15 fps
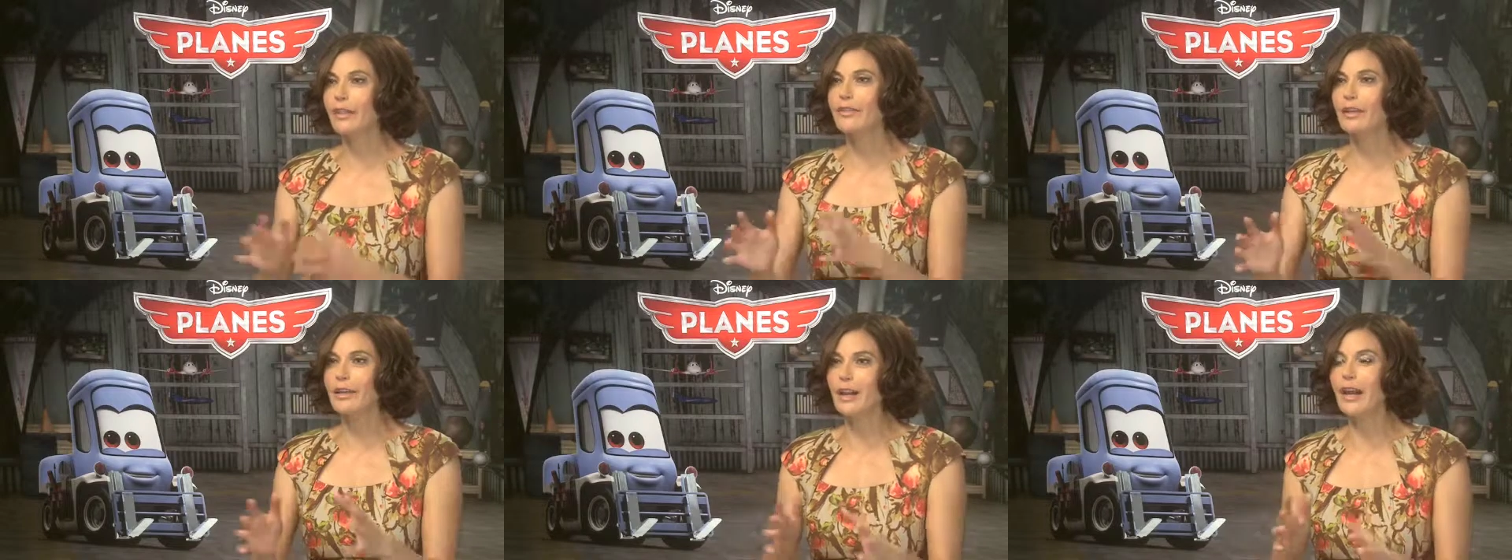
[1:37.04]

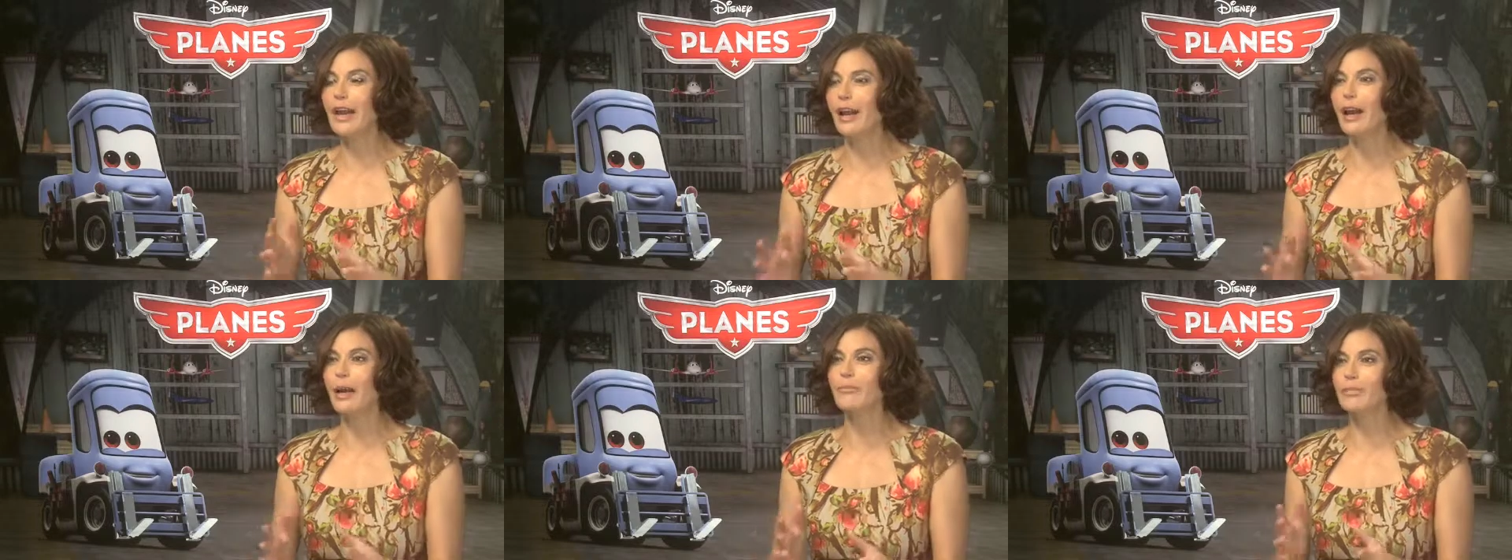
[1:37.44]
think
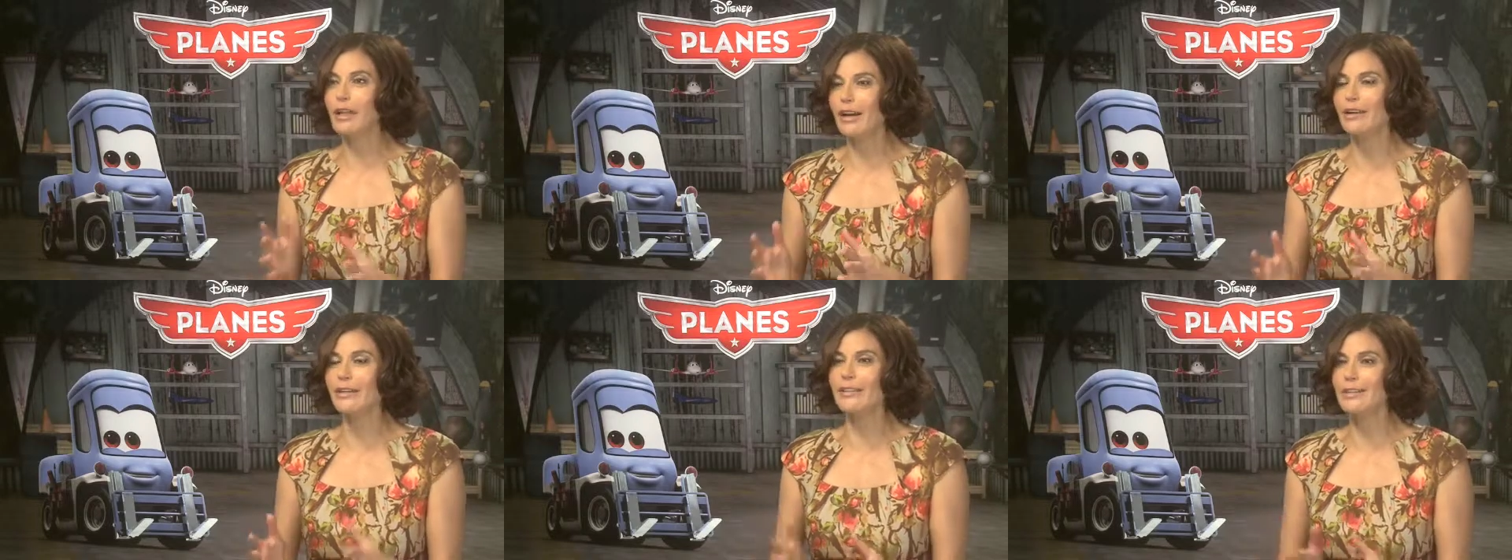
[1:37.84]
I'm
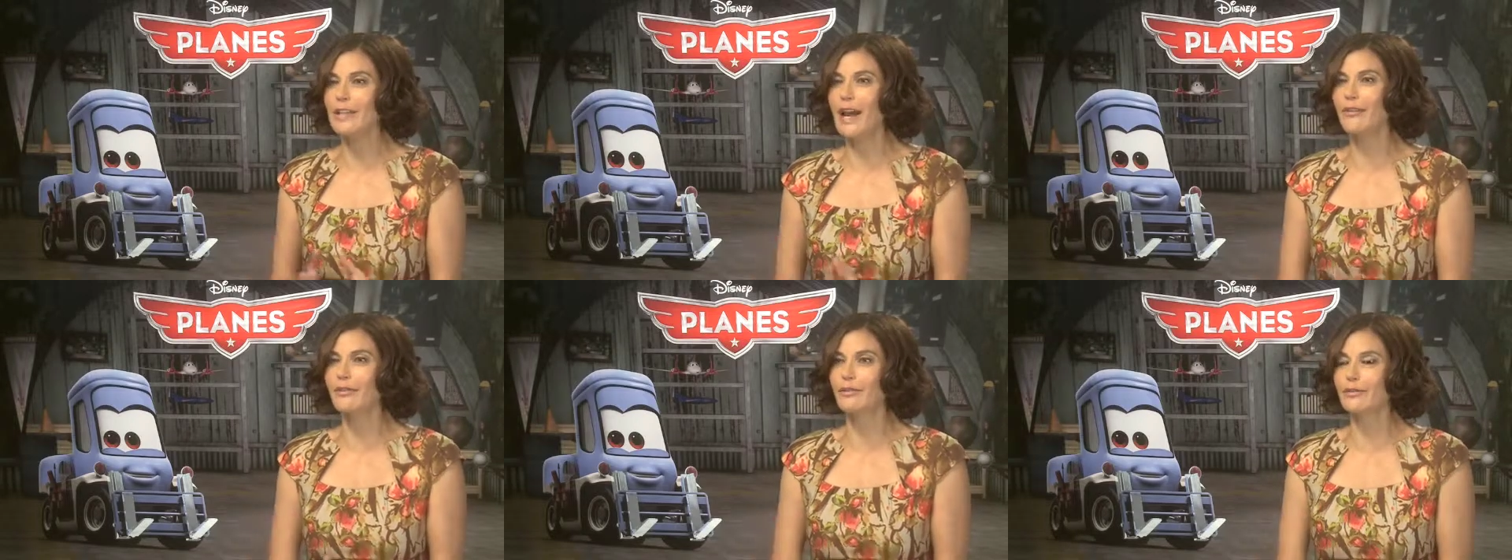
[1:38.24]
lucky to
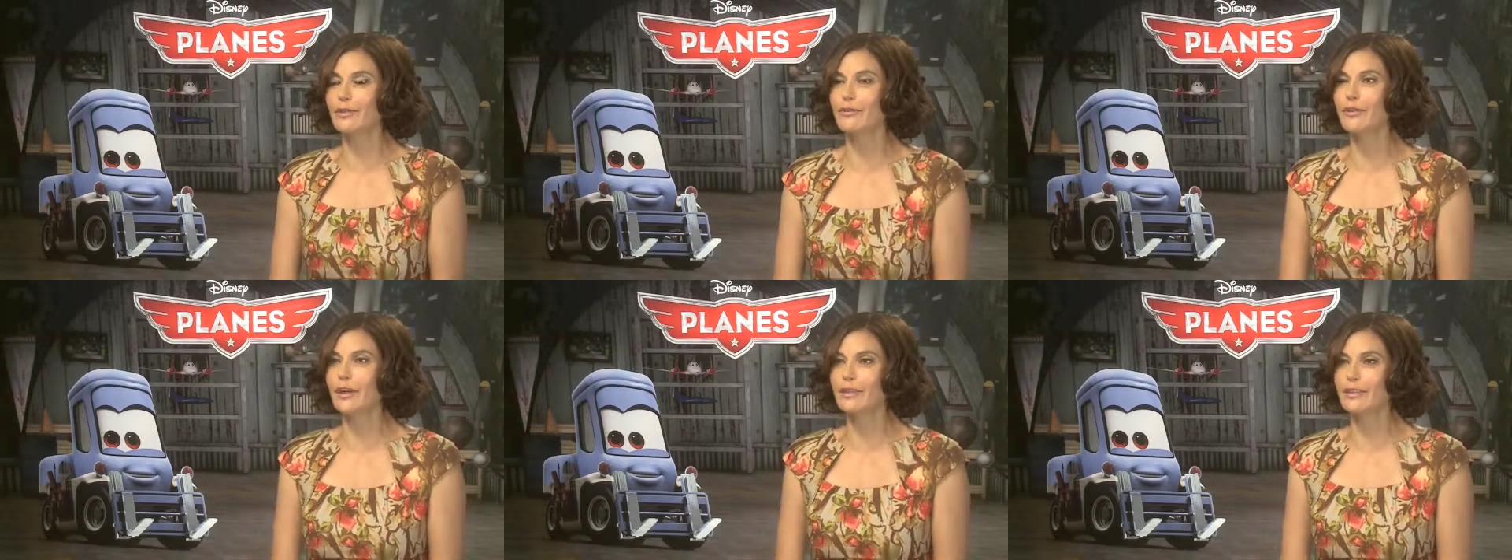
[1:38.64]
have a
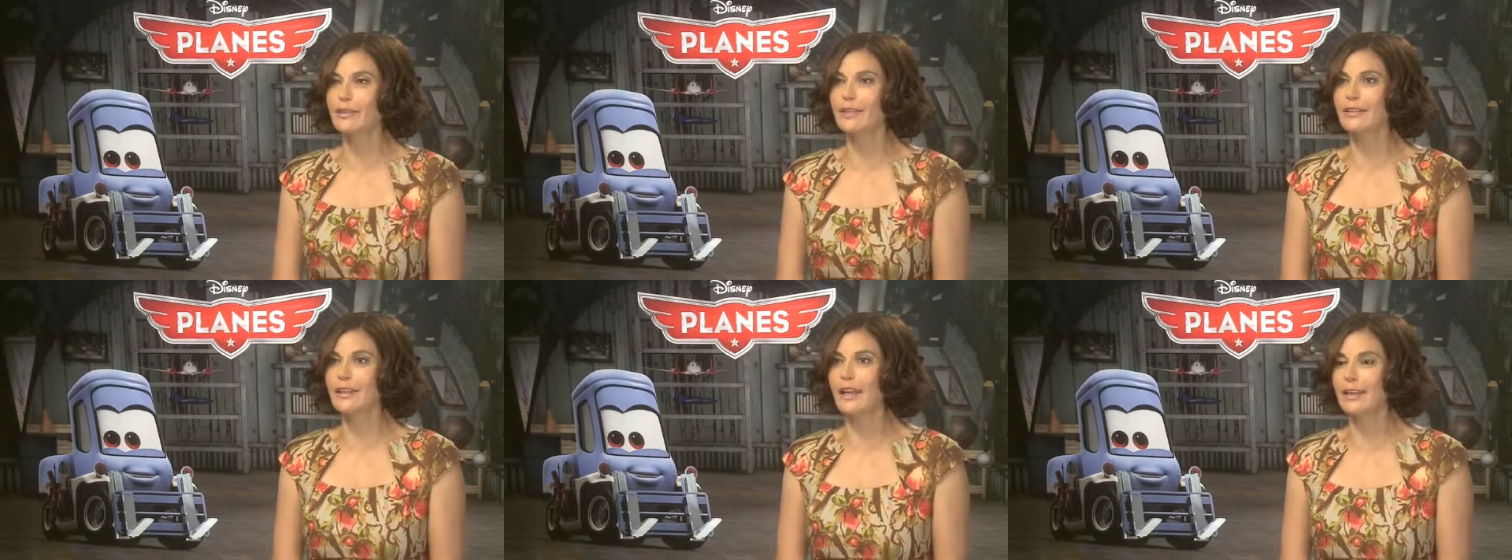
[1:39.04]
few friends
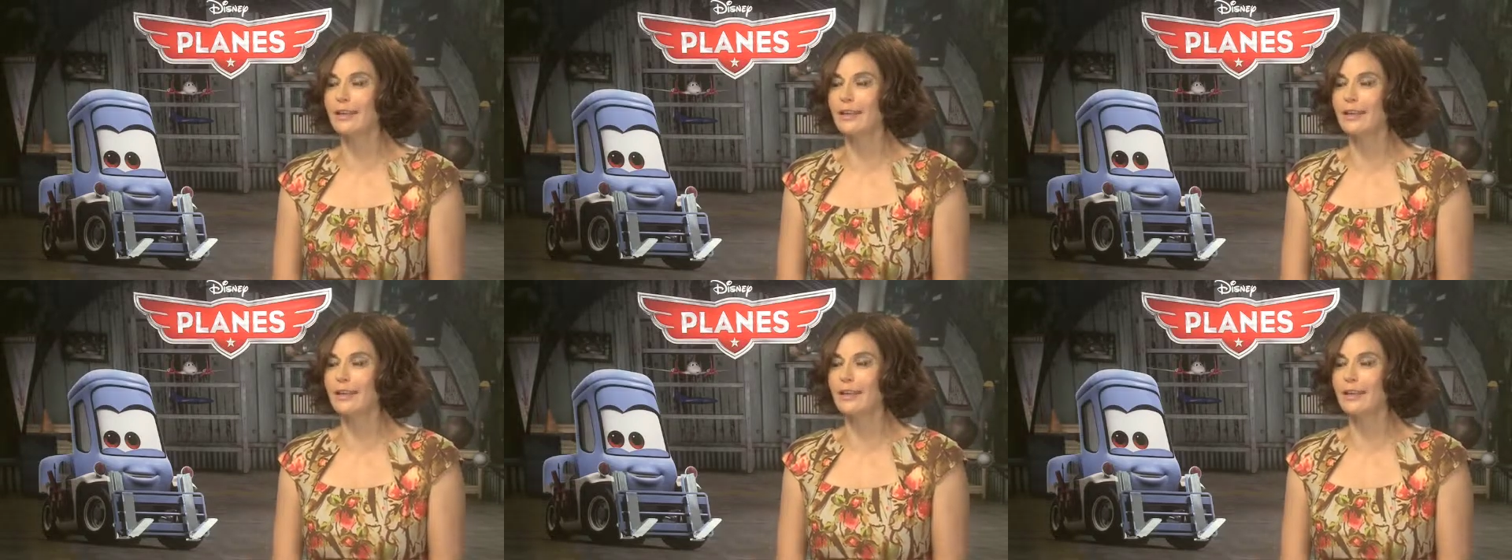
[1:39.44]
like that.